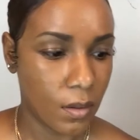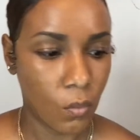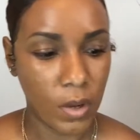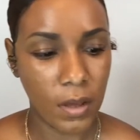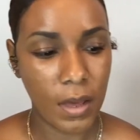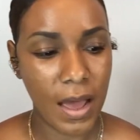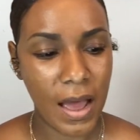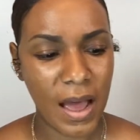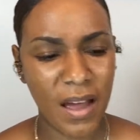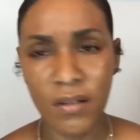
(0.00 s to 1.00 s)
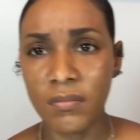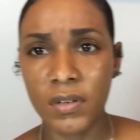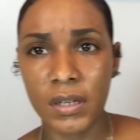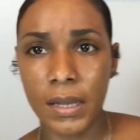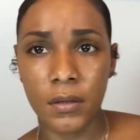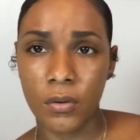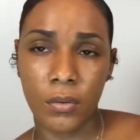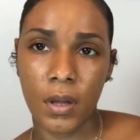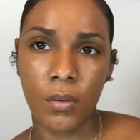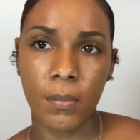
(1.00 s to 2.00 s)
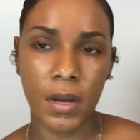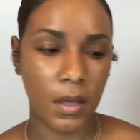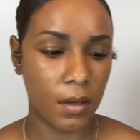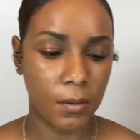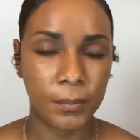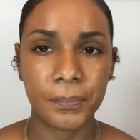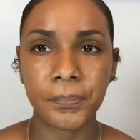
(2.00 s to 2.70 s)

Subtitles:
where I don't really like to go down on my neck.